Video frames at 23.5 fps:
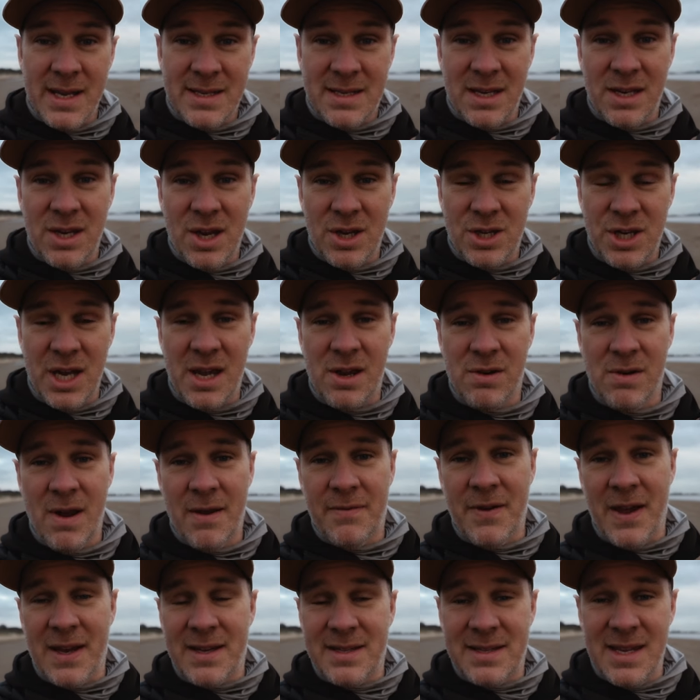is a Yashica
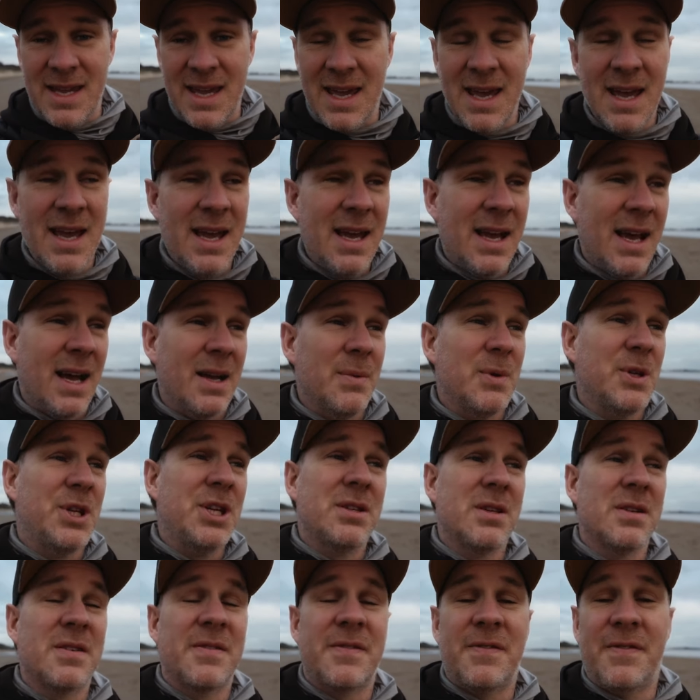FXD, uh, which
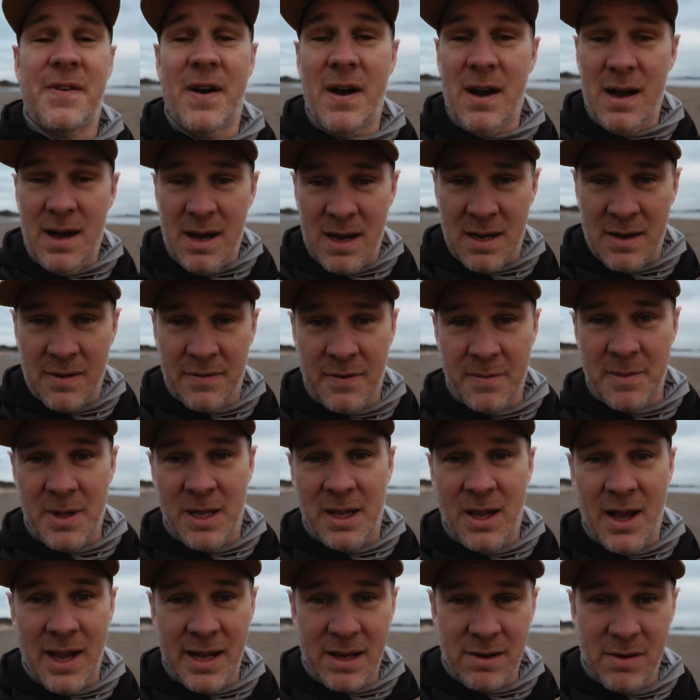is as far from the
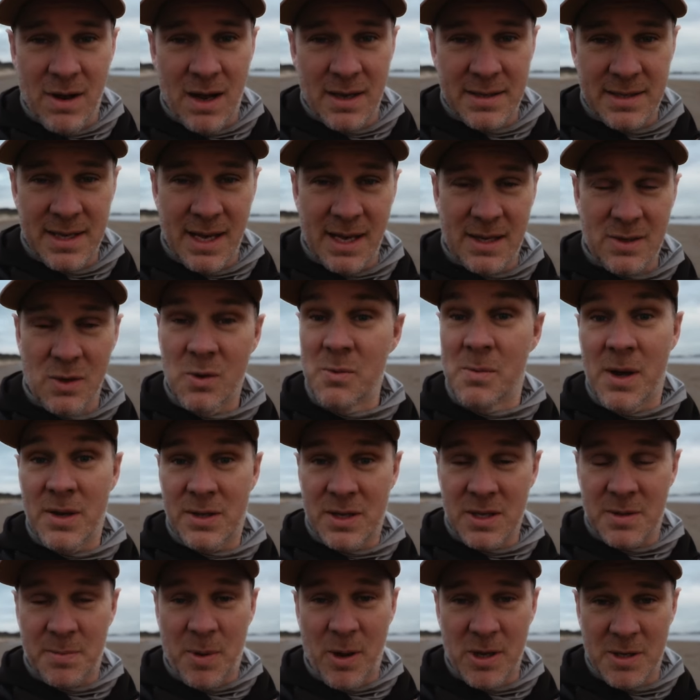Leica R6
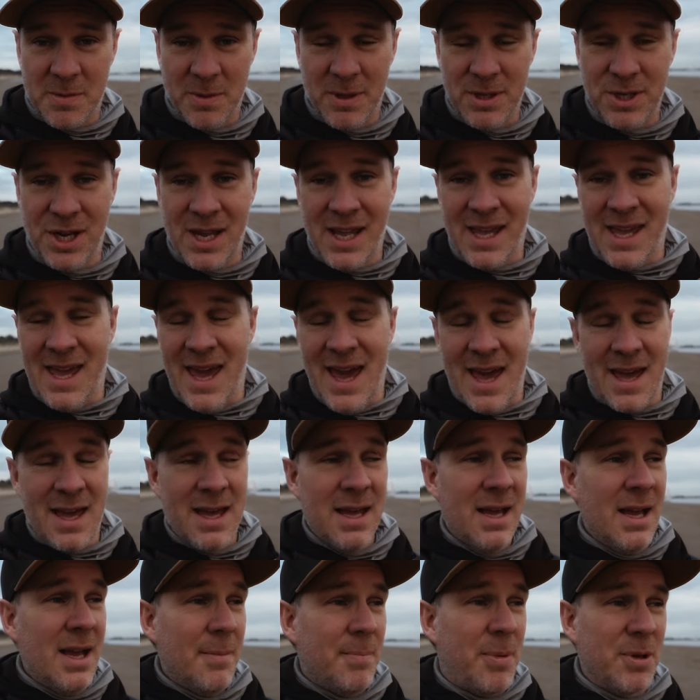almost as possible as you can get.
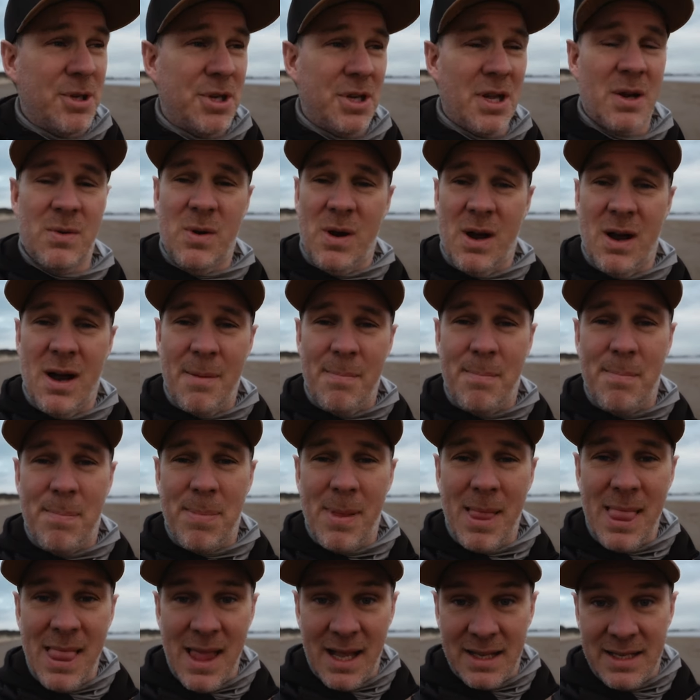But you know what? I
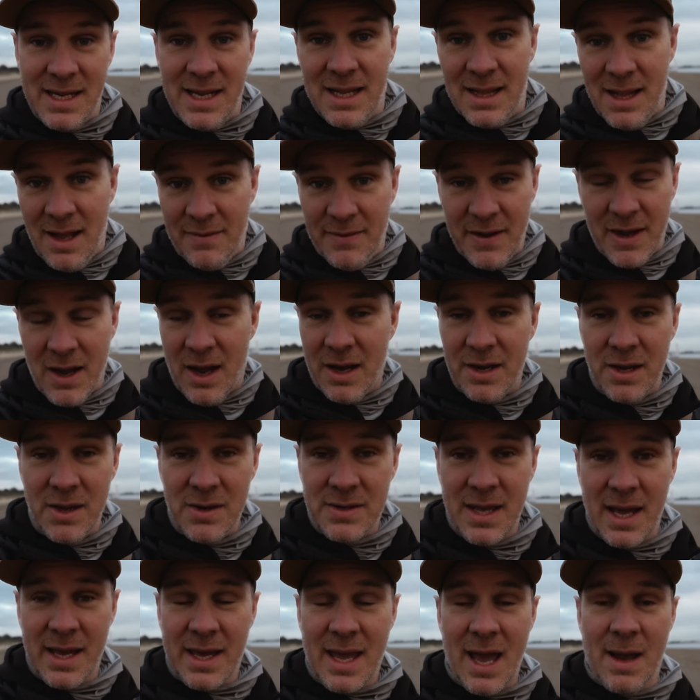bloody love it. I
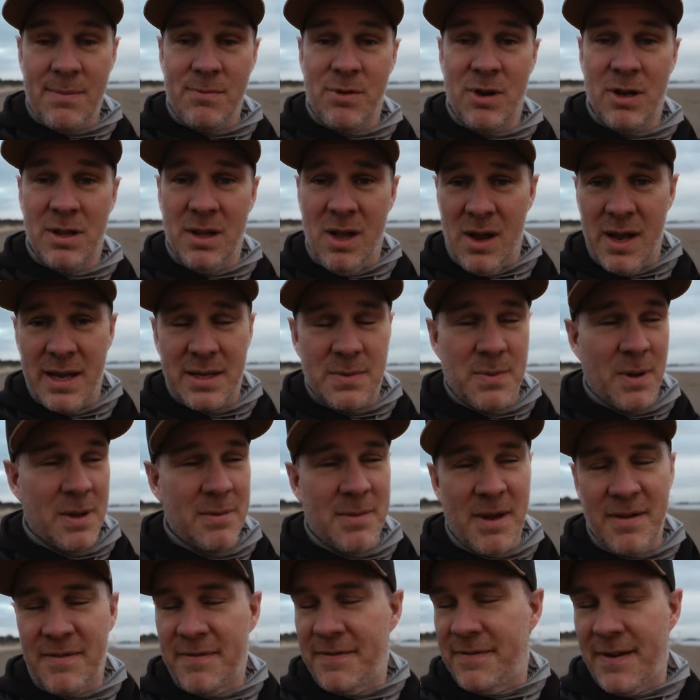use that camera a lot. It's one of
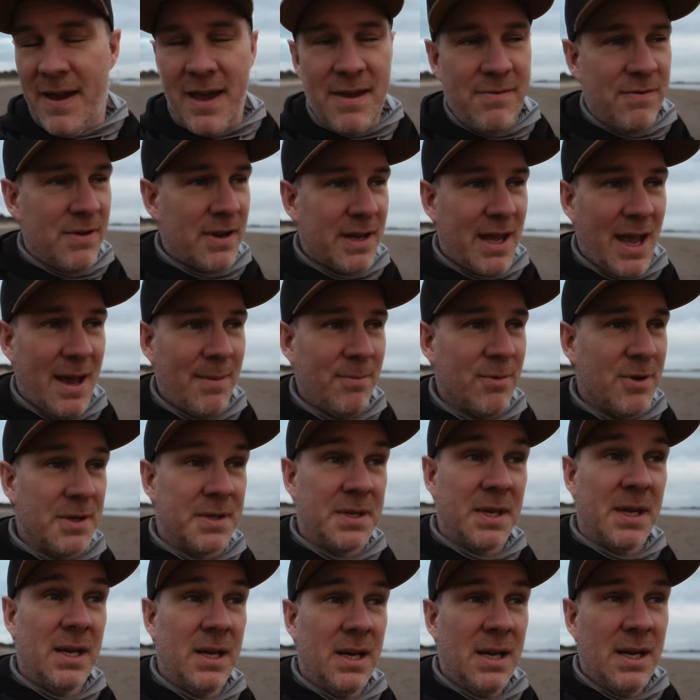my favourite
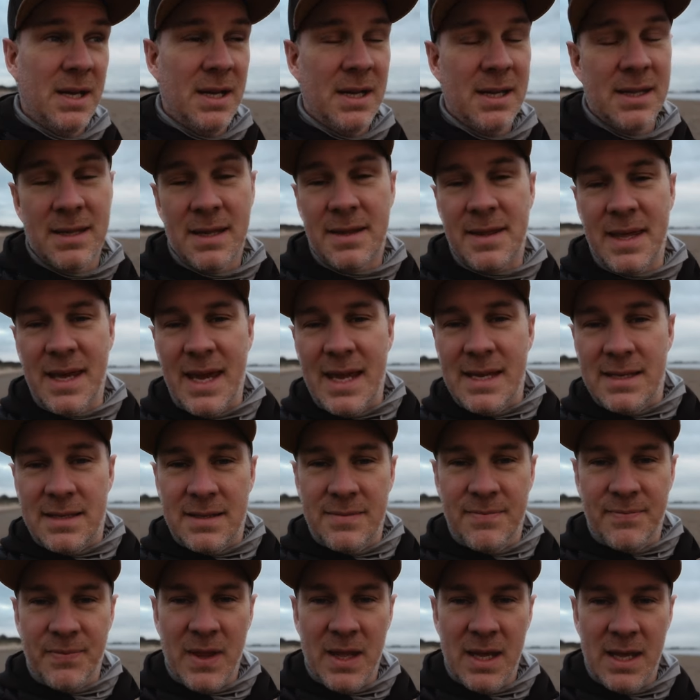cameras. The thing
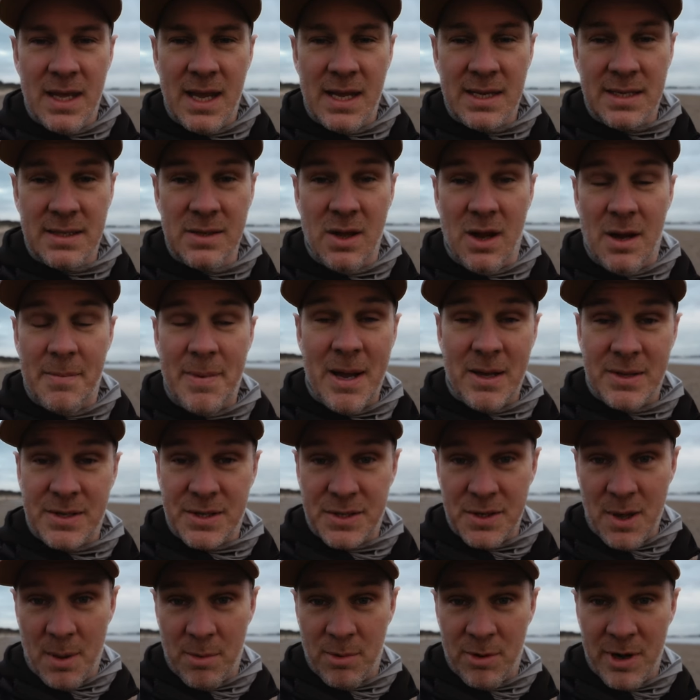is, it's not about
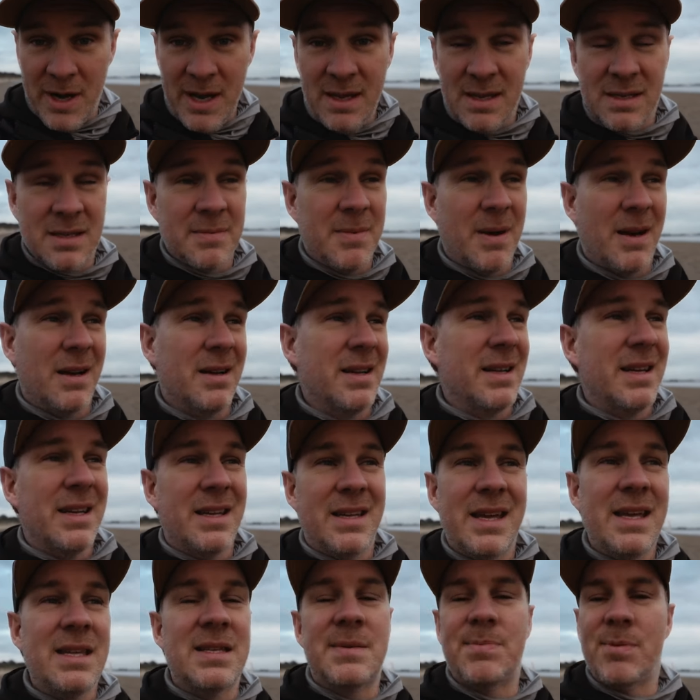snobbery. It's about
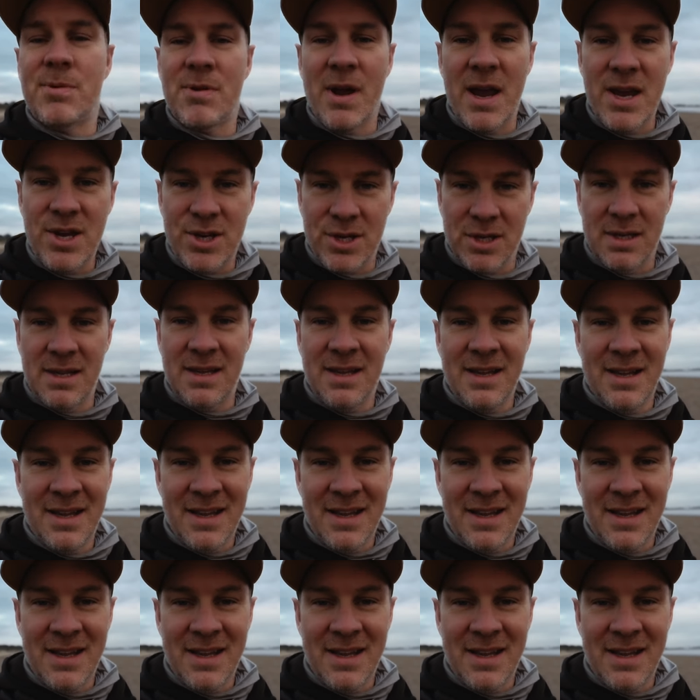inspiration